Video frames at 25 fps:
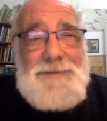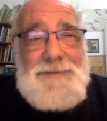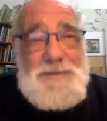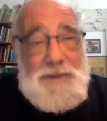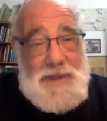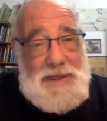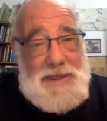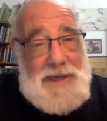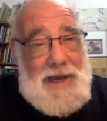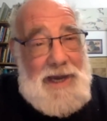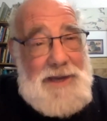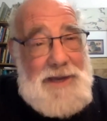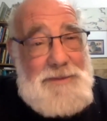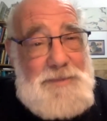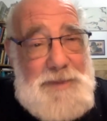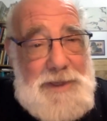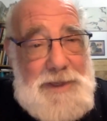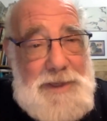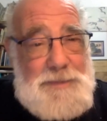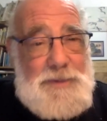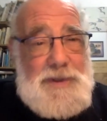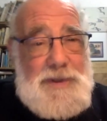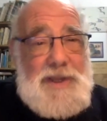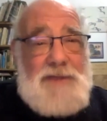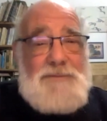the young
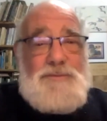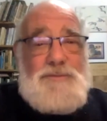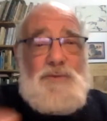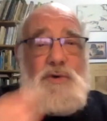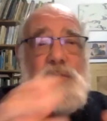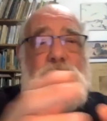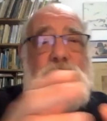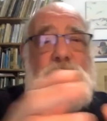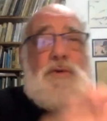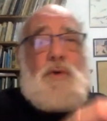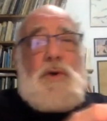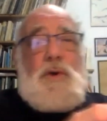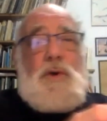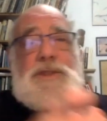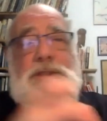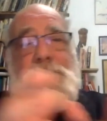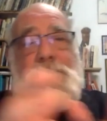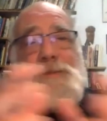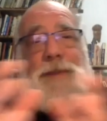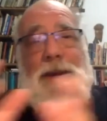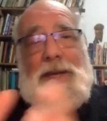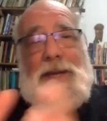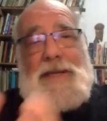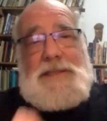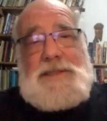people have moved towards the
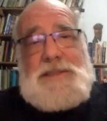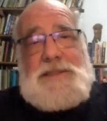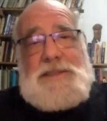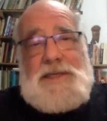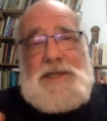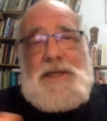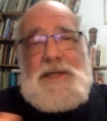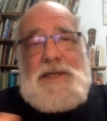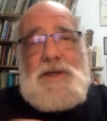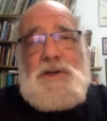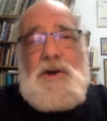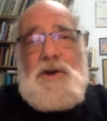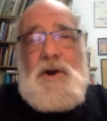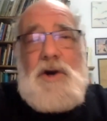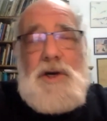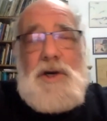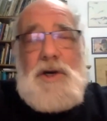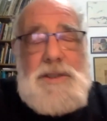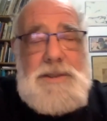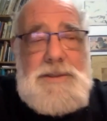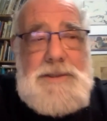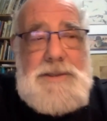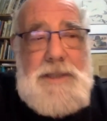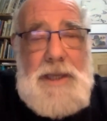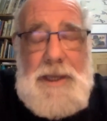Palestinian
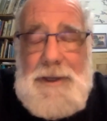cause.